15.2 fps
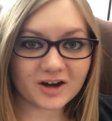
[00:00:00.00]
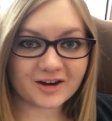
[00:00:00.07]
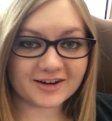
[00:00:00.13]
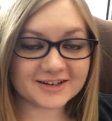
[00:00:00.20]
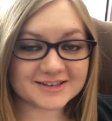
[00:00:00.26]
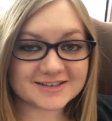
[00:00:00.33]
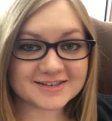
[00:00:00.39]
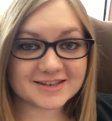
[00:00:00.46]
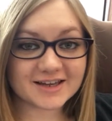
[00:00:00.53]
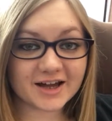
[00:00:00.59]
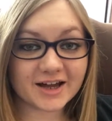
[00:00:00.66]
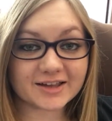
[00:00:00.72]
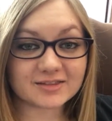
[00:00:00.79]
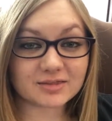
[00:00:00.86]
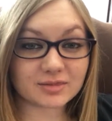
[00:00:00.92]
Honestly,
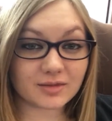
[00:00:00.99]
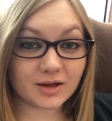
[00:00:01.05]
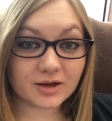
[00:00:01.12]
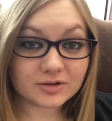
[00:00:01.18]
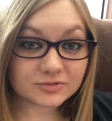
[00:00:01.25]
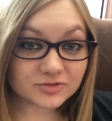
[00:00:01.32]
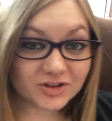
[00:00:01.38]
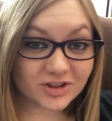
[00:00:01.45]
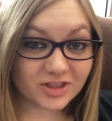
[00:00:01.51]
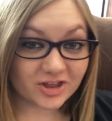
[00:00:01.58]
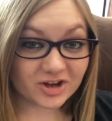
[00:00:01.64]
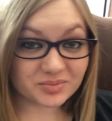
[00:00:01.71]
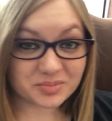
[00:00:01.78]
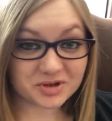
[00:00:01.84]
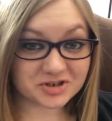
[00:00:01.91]
I loved
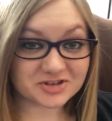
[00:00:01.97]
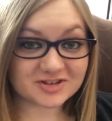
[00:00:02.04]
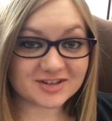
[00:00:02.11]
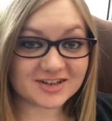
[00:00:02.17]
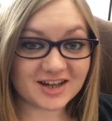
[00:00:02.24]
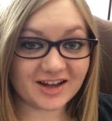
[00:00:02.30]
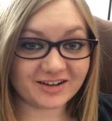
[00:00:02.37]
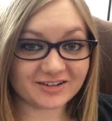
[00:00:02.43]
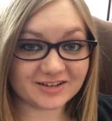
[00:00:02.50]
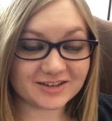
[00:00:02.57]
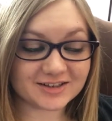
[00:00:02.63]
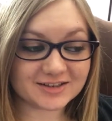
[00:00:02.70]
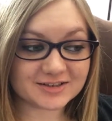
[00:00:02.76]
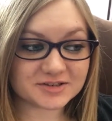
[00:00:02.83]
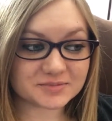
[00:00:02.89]
their
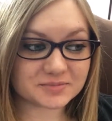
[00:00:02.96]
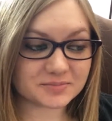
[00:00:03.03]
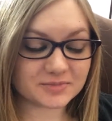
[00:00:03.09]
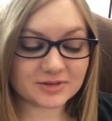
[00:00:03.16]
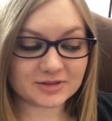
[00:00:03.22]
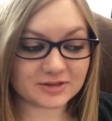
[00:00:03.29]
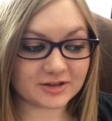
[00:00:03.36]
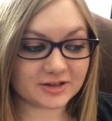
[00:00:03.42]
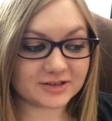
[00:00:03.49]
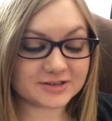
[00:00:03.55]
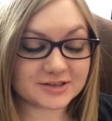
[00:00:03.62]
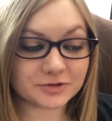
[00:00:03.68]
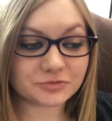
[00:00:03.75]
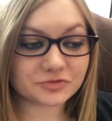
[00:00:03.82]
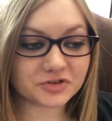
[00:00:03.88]
personalities. The
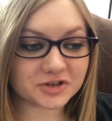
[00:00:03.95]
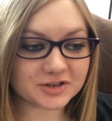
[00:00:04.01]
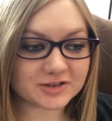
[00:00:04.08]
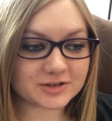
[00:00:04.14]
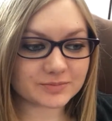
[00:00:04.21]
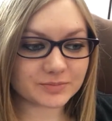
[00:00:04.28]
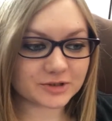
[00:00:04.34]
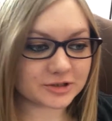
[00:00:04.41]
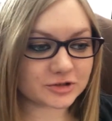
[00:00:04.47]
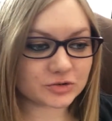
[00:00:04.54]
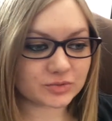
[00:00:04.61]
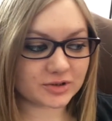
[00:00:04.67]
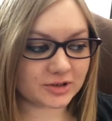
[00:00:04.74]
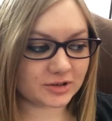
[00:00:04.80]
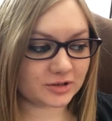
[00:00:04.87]
difference
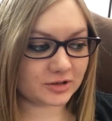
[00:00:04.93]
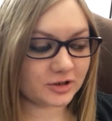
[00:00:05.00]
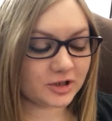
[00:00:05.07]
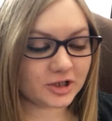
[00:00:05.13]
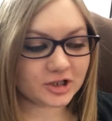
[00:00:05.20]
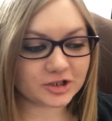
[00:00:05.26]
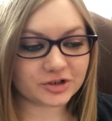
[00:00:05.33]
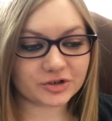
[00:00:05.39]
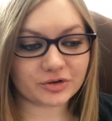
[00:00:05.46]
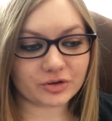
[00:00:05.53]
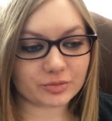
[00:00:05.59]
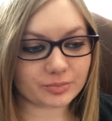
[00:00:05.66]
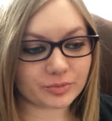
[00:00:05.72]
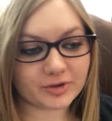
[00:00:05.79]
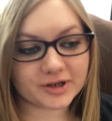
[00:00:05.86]
between,
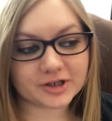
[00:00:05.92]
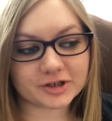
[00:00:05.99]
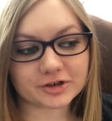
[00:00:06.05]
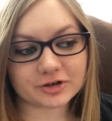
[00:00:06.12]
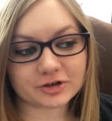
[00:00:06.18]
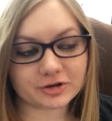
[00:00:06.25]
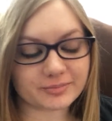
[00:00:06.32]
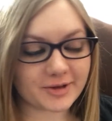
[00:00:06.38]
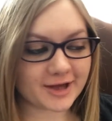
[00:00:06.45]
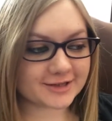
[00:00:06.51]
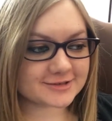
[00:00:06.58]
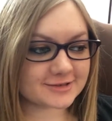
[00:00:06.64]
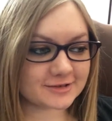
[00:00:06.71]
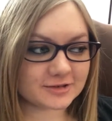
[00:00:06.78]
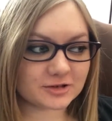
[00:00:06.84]
the boy and girl,
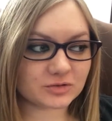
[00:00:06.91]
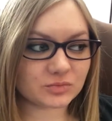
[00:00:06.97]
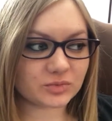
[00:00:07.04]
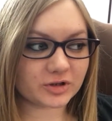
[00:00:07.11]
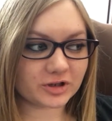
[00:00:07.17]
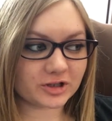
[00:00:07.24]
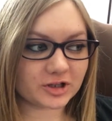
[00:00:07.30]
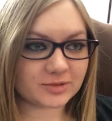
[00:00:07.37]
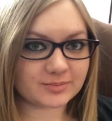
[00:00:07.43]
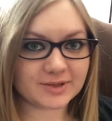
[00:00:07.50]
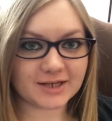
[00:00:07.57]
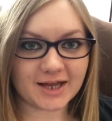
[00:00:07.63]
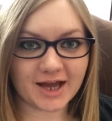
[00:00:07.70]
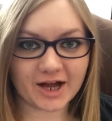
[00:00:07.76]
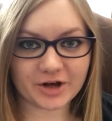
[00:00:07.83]
Maxine and William,
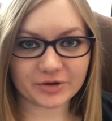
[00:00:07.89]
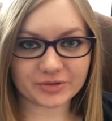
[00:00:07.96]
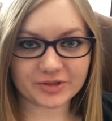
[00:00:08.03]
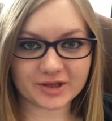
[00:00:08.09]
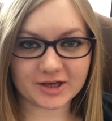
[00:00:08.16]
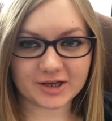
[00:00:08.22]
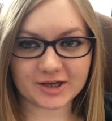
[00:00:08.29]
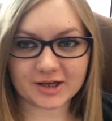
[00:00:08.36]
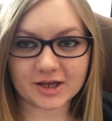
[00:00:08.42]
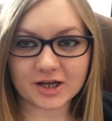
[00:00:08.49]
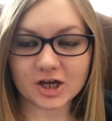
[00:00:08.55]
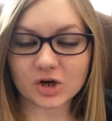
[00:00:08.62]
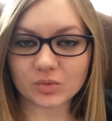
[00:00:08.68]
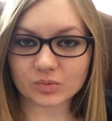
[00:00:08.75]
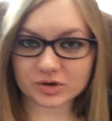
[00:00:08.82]
and how they
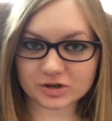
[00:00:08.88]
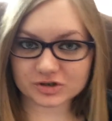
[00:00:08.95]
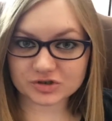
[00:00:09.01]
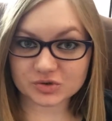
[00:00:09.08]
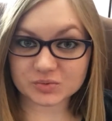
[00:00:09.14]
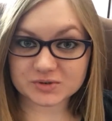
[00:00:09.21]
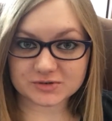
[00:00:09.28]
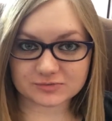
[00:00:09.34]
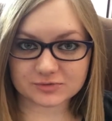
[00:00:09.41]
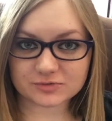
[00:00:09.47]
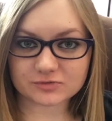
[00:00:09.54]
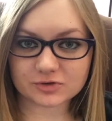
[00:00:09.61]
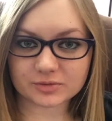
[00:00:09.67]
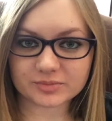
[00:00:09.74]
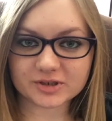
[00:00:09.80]
were so
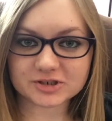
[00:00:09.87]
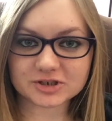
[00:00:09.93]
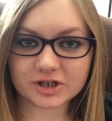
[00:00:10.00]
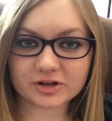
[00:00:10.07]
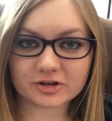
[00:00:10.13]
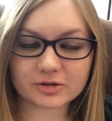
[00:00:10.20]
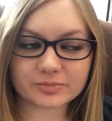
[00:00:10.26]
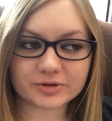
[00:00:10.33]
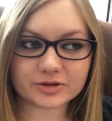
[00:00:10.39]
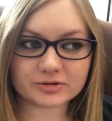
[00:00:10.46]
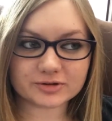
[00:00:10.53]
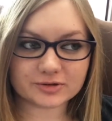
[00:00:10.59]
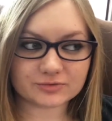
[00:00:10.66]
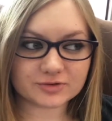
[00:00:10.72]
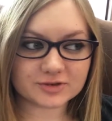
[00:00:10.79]
different from each other, but their
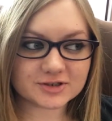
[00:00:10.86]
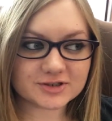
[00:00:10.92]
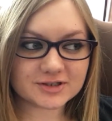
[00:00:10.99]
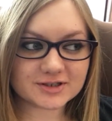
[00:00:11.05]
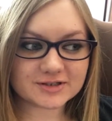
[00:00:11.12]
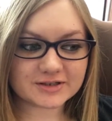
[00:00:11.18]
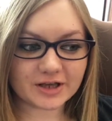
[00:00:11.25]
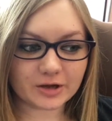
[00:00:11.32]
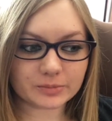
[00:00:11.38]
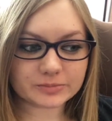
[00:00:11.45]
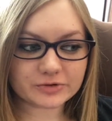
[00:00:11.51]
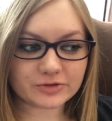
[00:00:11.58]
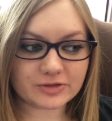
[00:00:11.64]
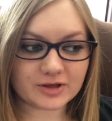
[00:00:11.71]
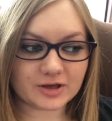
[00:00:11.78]
differences
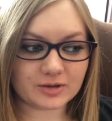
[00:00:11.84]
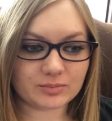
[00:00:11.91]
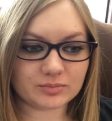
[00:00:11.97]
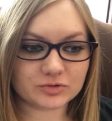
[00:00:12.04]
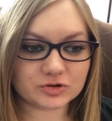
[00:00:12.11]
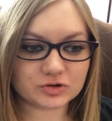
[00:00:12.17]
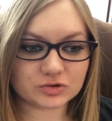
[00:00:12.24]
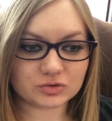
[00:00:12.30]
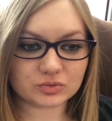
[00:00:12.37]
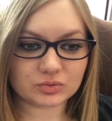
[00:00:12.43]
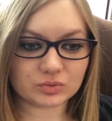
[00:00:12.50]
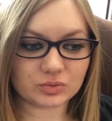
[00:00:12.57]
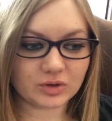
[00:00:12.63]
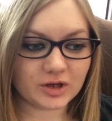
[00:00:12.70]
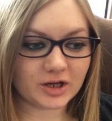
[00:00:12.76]
helped them
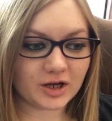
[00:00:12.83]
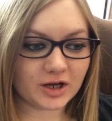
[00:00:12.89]
to